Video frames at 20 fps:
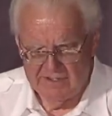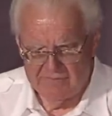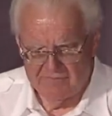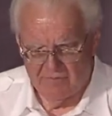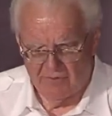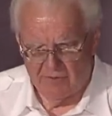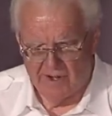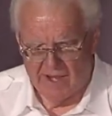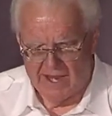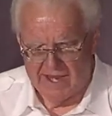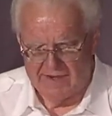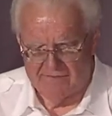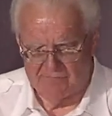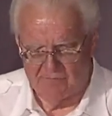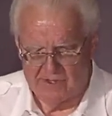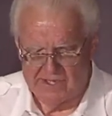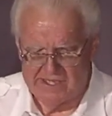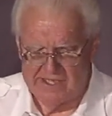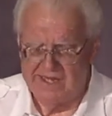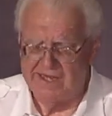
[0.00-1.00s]
for I have
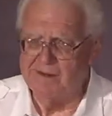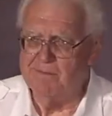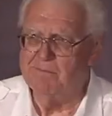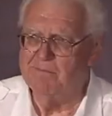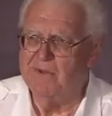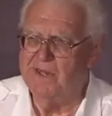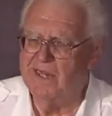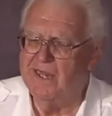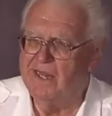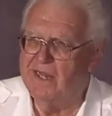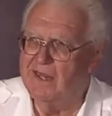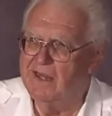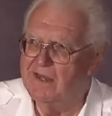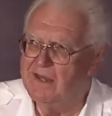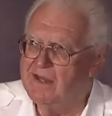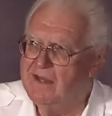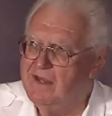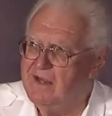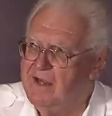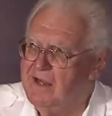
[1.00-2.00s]
redeemed me.
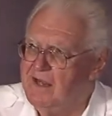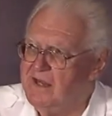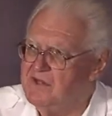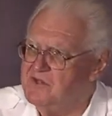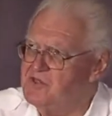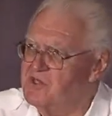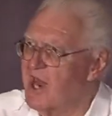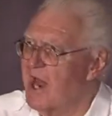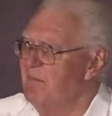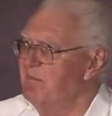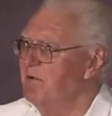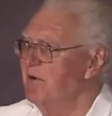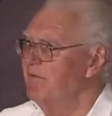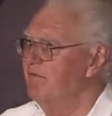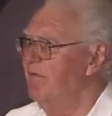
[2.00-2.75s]
In chapter